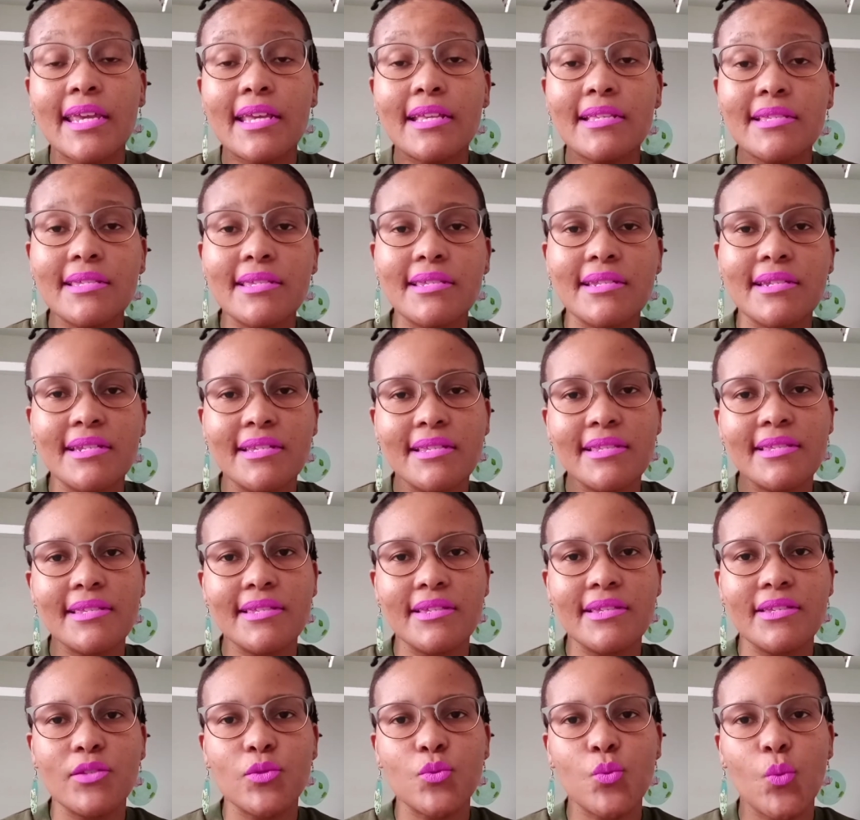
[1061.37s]

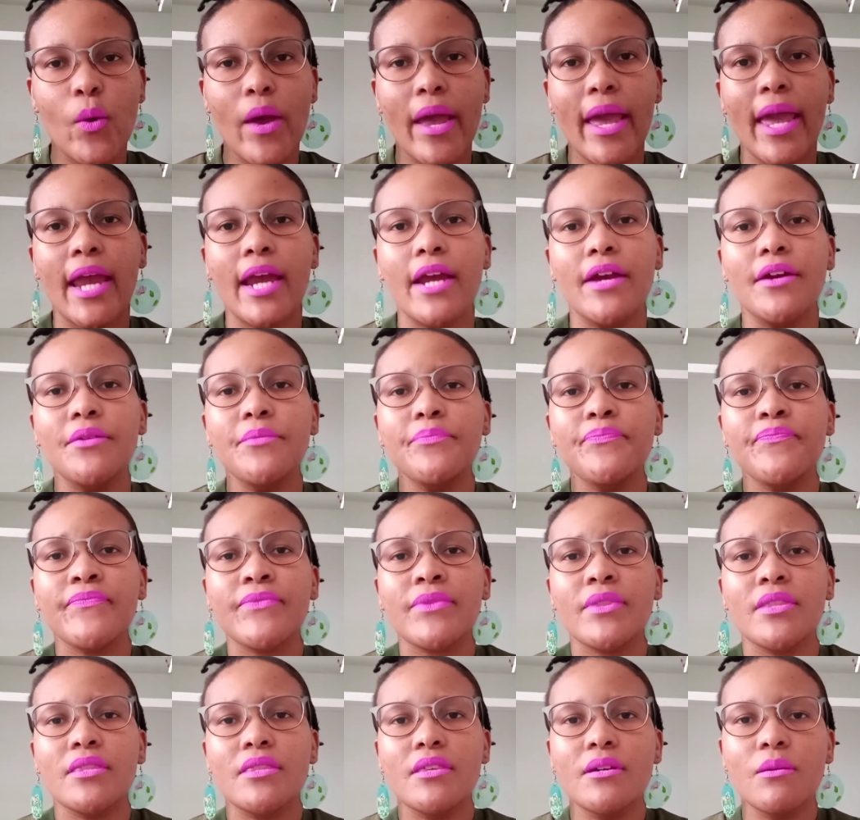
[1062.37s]
instances where
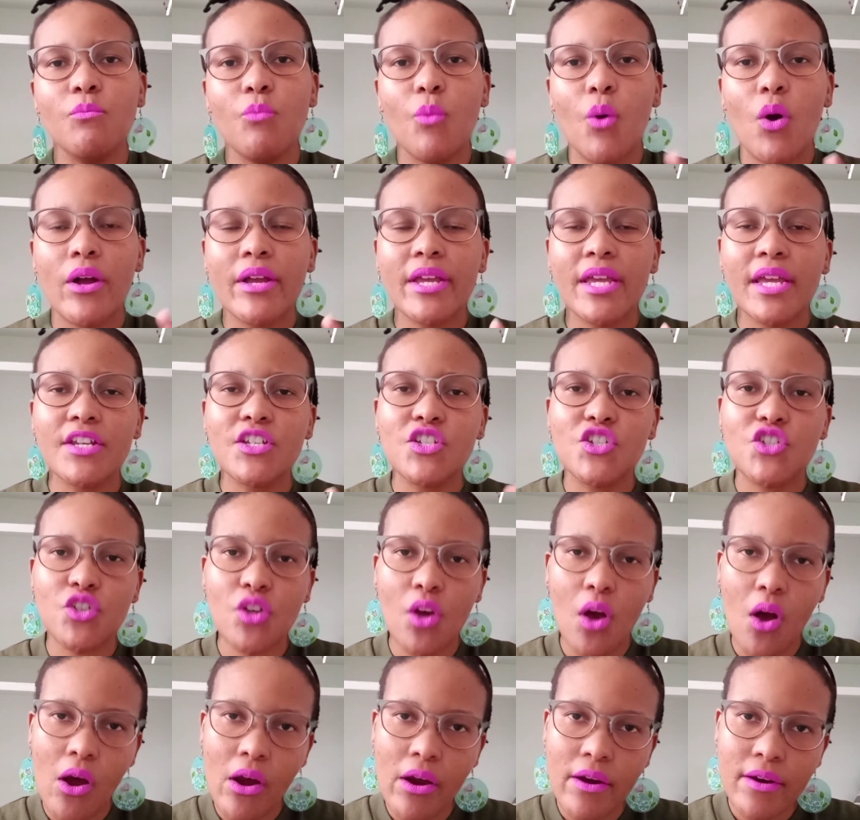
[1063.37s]
the
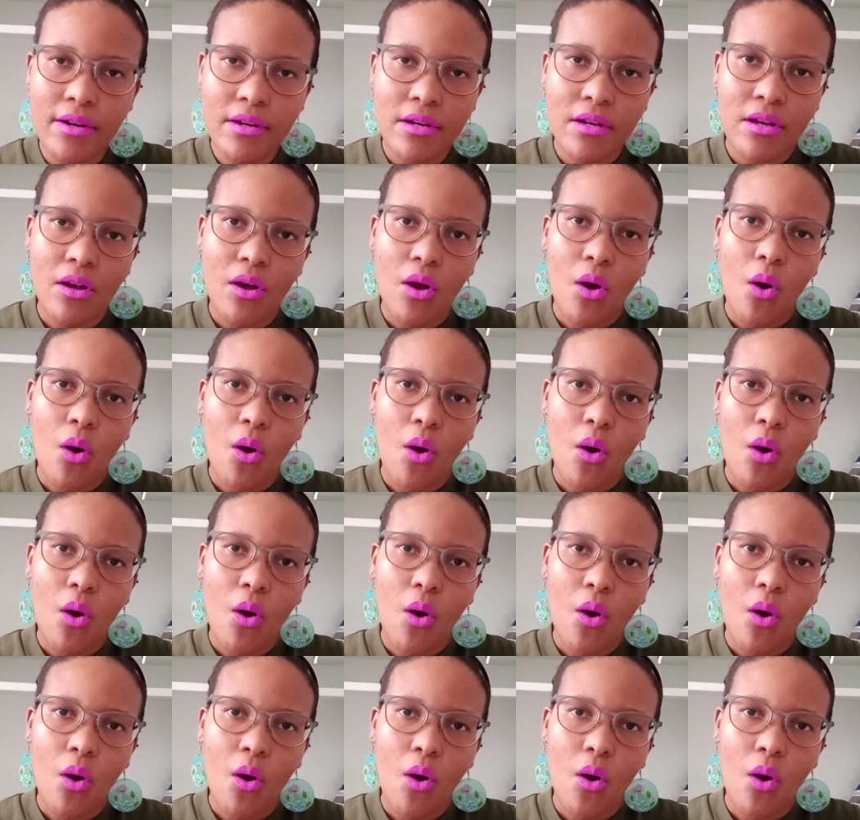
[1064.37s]
mortgagor